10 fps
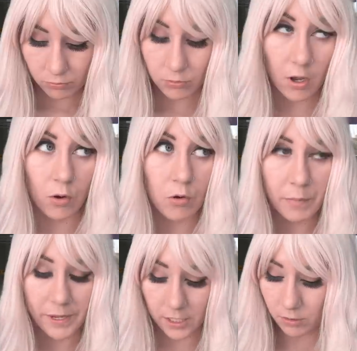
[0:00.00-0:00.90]
No,
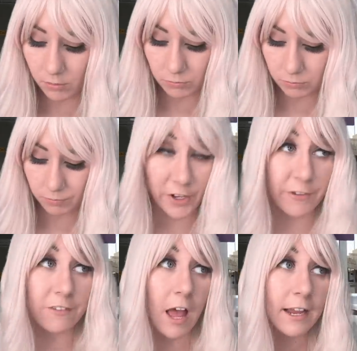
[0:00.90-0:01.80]
but they're
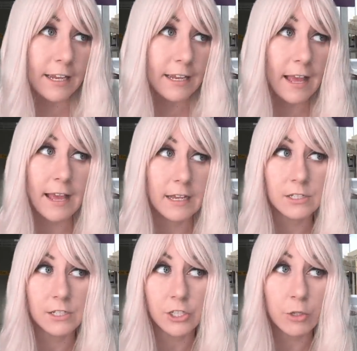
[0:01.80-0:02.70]
flying,
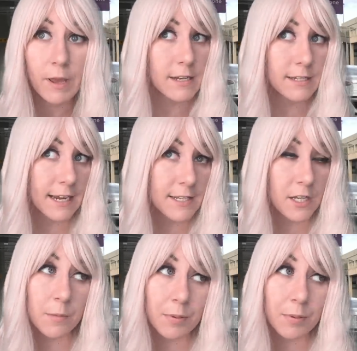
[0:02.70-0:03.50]
and you can't text on a